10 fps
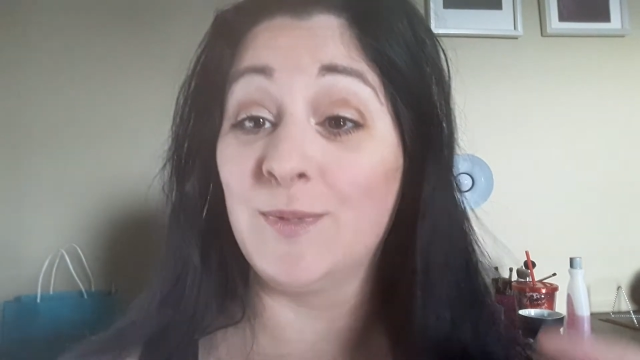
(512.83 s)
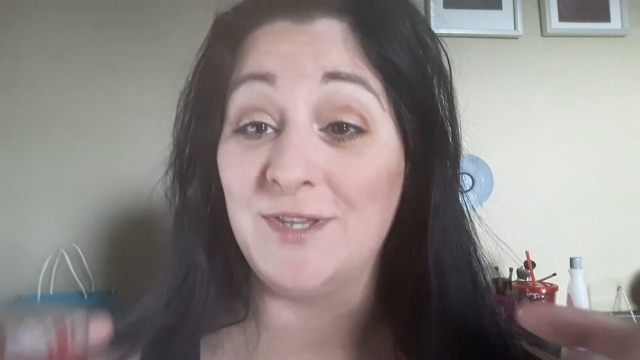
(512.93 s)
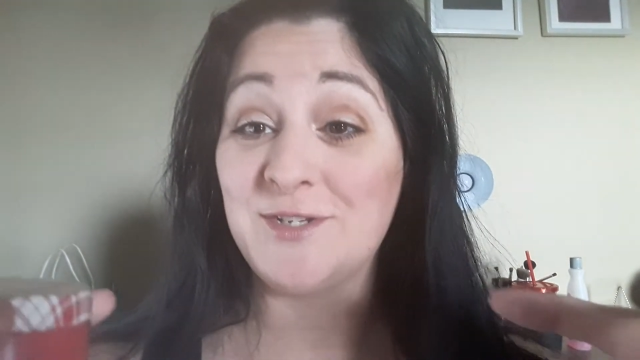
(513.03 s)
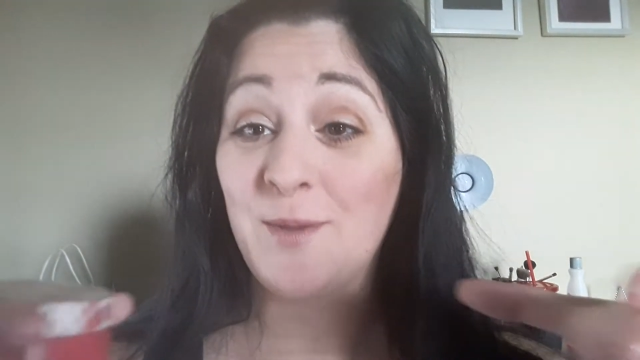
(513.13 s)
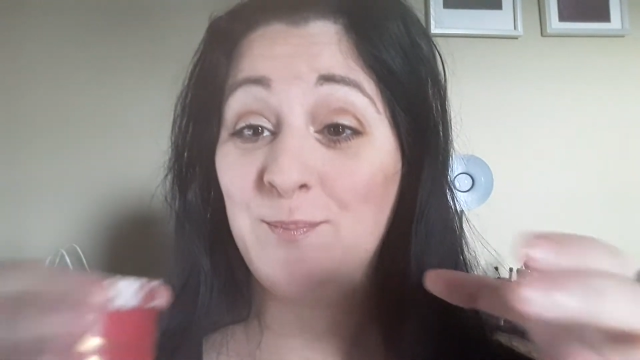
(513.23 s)
but
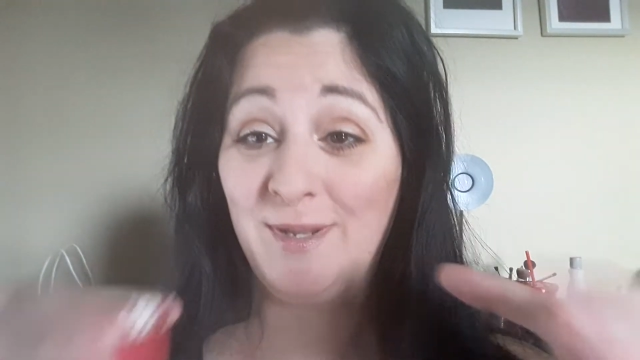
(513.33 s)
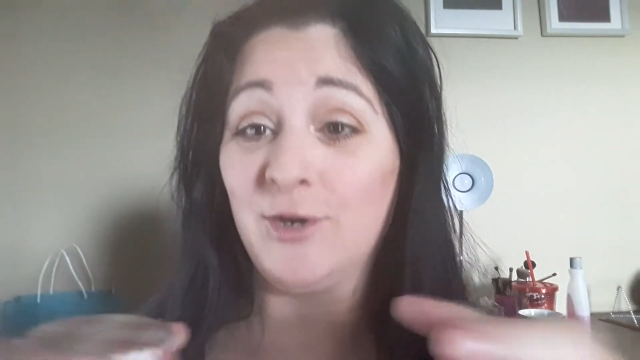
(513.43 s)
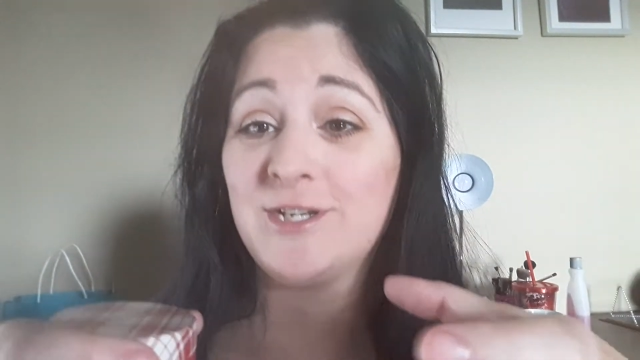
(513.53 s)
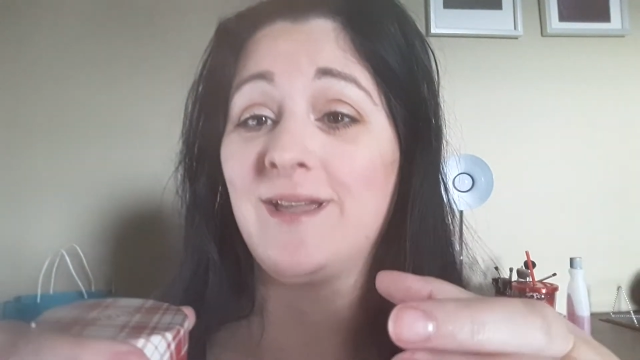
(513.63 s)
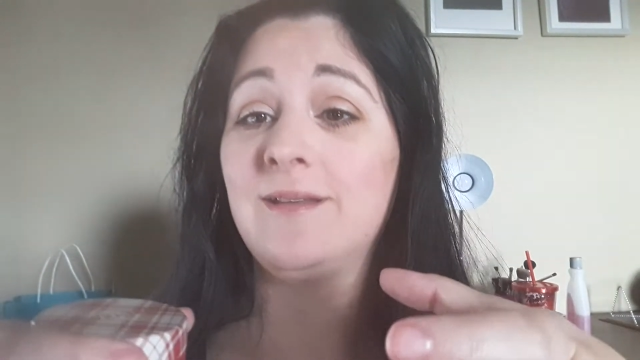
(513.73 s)
there's a
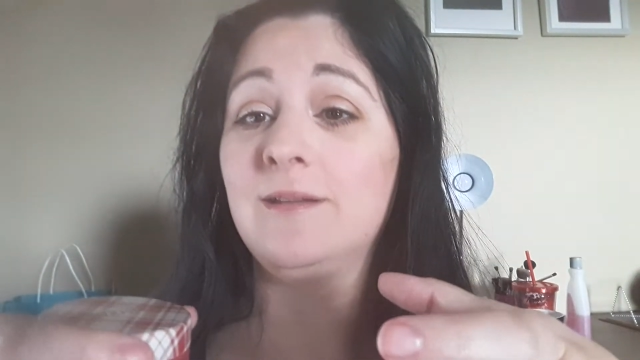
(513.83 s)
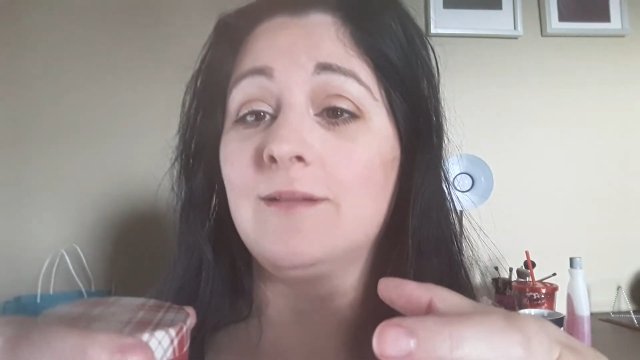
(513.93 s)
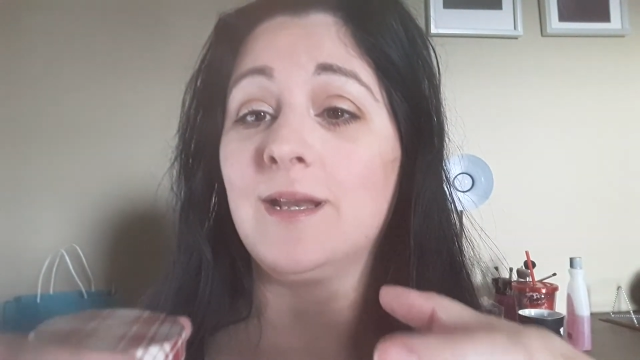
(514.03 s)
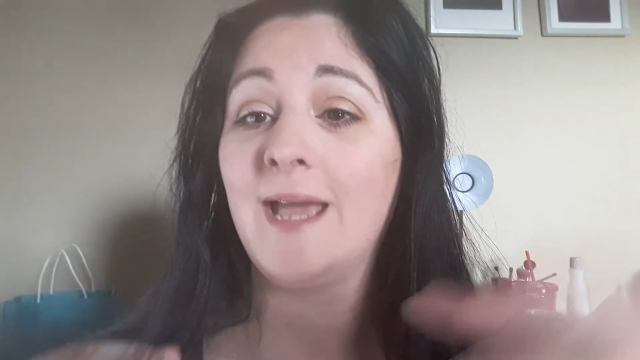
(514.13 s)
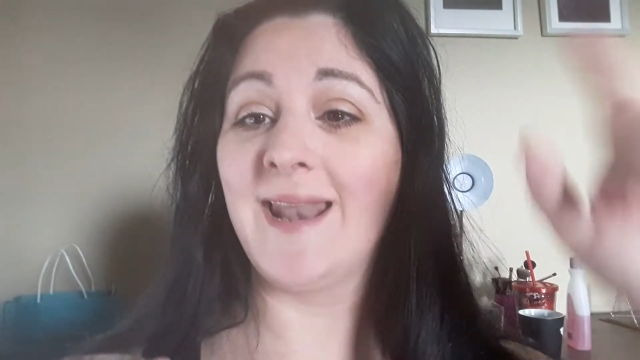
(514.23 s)
bigger tin you
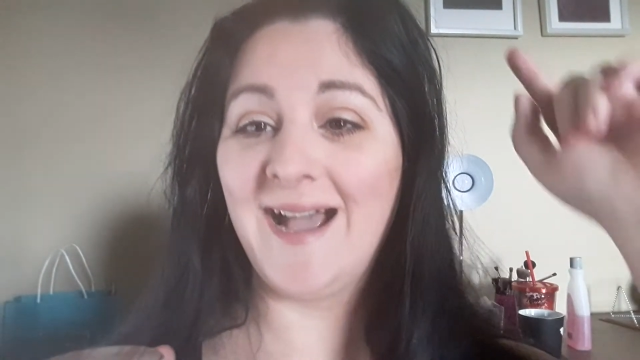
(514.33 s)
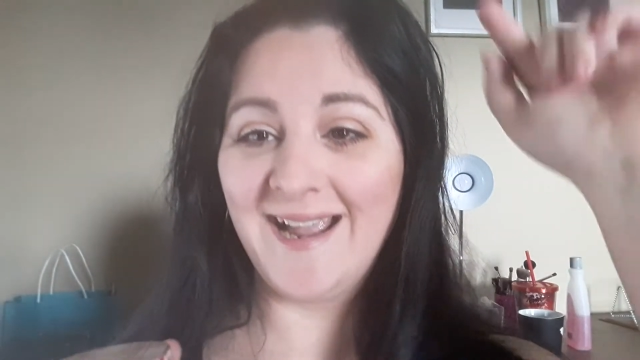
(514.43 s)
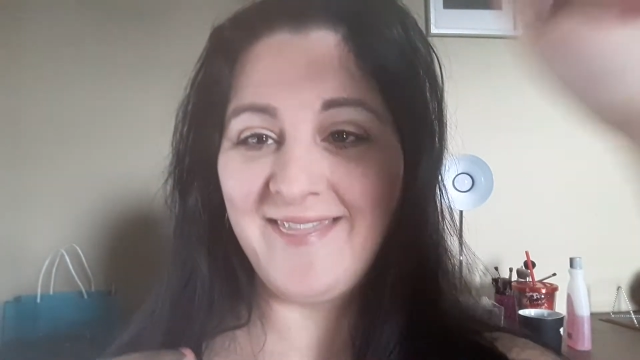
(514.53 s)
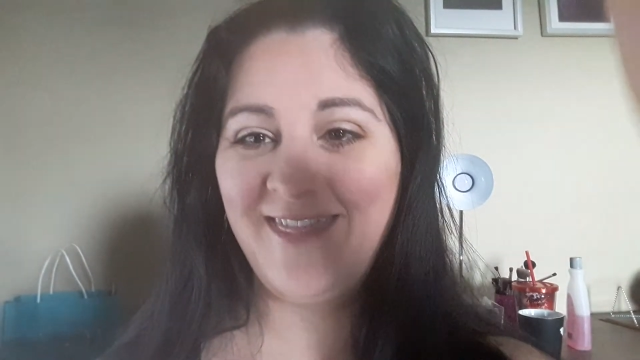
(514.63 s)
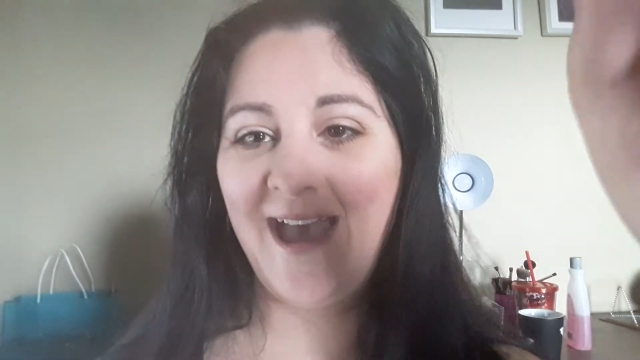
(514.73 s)
can get. I
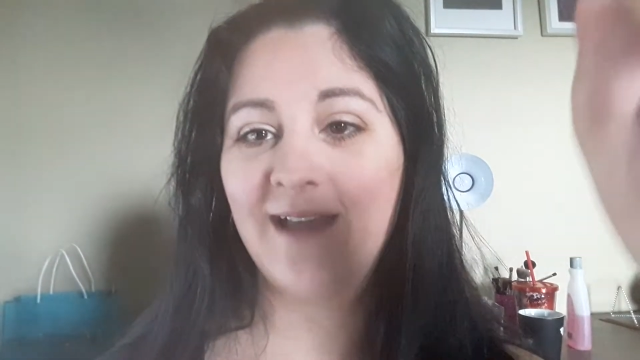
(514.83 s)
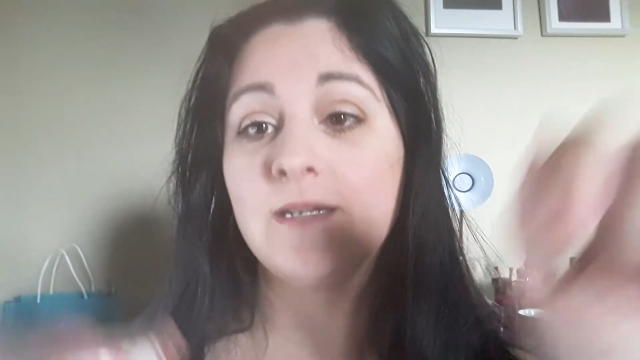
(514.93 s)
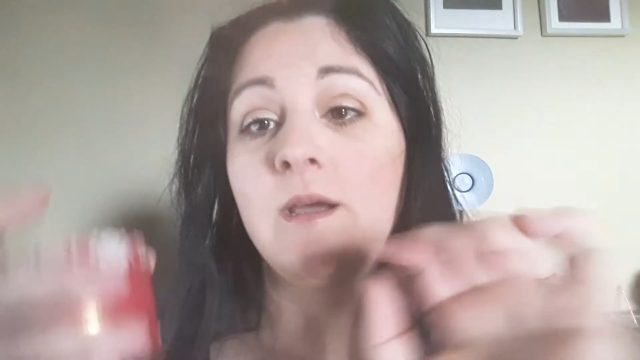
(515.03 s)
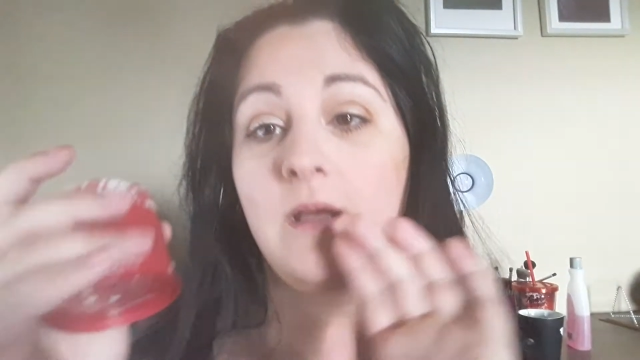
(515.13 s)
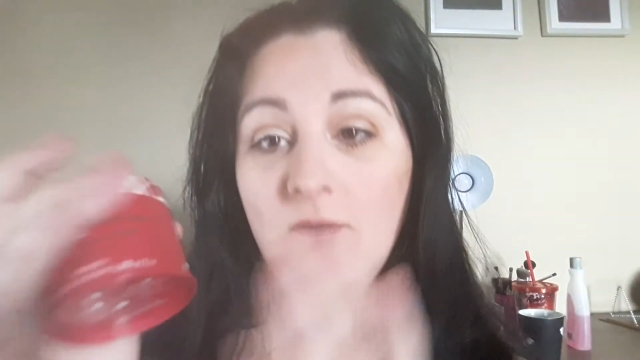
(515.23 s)
got that
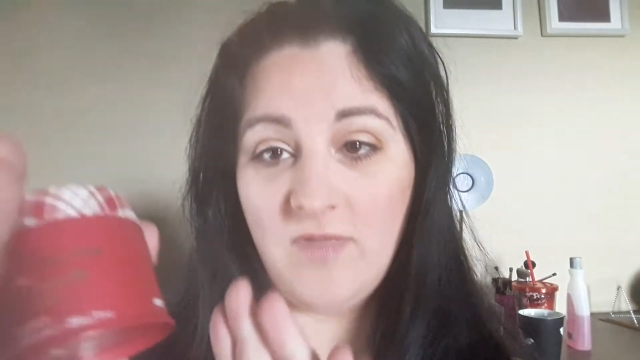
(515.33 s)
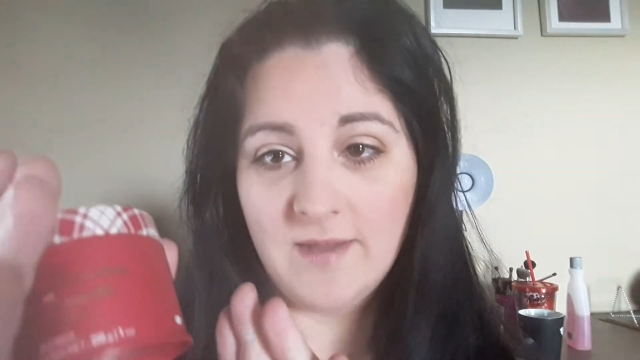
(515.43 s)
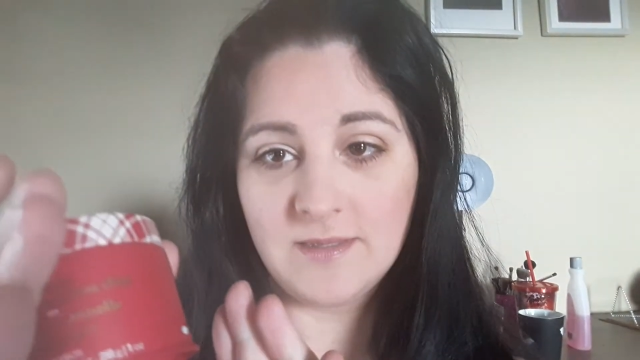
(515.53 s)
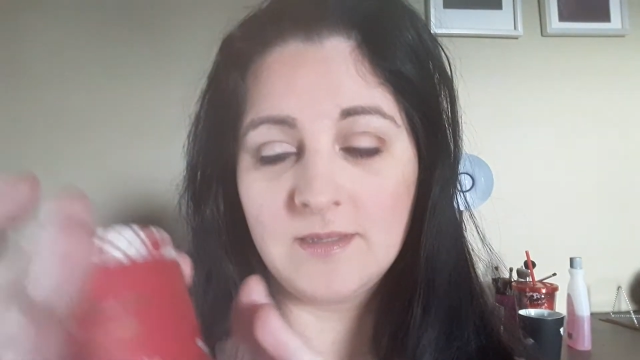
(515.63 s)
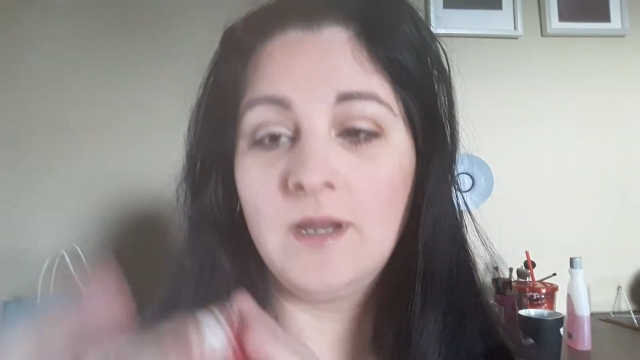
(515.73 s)
of this.